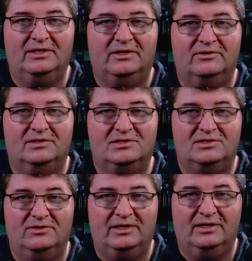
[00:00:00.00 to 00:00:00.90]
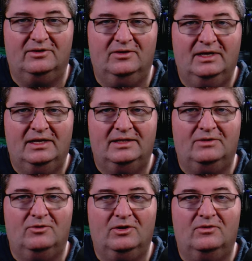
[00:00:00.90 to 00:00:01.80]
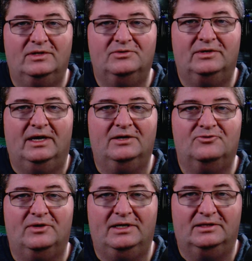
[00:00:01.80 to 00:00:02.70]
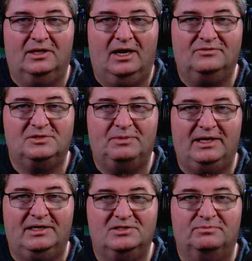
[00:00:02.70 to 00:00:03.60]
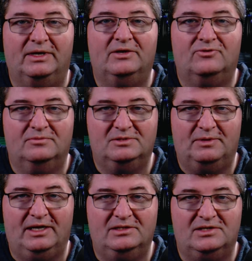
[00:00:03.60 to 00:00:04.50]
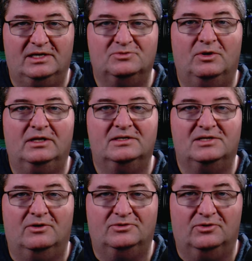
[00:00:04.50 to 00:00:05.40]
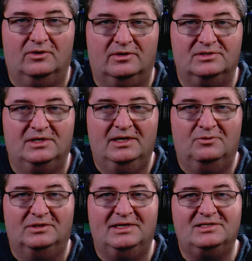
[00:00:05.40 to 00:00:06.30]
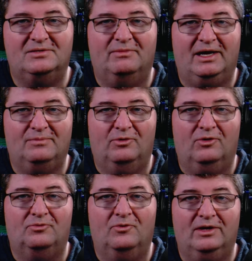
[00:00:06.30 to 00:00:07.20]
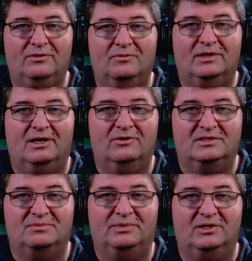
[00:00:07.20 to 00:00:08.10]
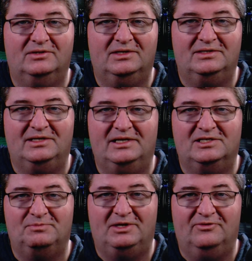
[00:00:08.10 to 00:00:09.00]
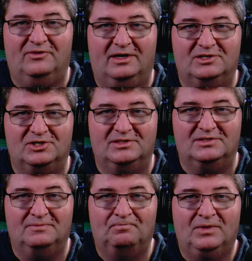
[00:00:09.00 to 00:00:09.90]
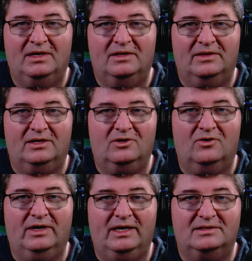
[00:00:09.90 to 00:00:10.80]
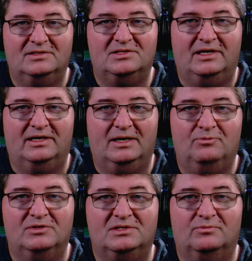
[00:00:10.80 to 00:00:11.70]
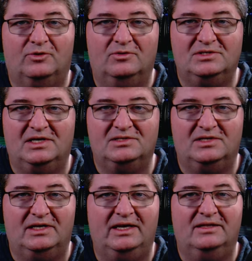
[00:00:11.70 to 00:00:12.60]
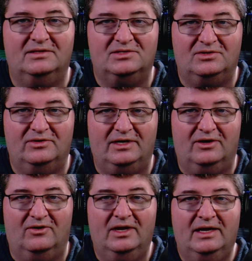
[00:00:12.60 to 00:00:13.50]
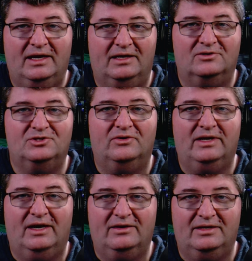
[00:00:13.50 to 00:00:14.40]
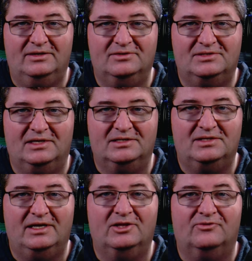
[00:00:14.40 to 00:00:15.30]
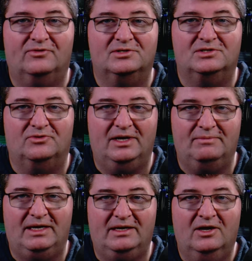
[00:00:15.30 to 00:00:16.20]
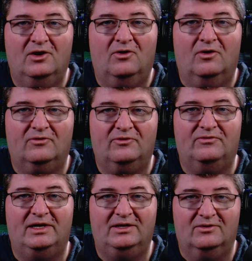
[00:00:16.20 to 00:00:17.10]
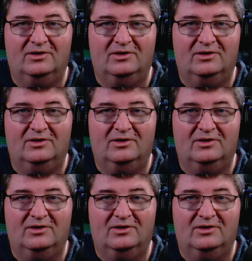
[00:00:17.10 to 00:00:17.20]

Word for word: here in the studio. Then we'll go into an untreated loft space, bedroom space, as well as outdoors. We'll test the mic both with and without its built-in DSP functions. Then I'll go ahead and set it up with some processing in the studio, and I'll show you how to use this either for streaming or for video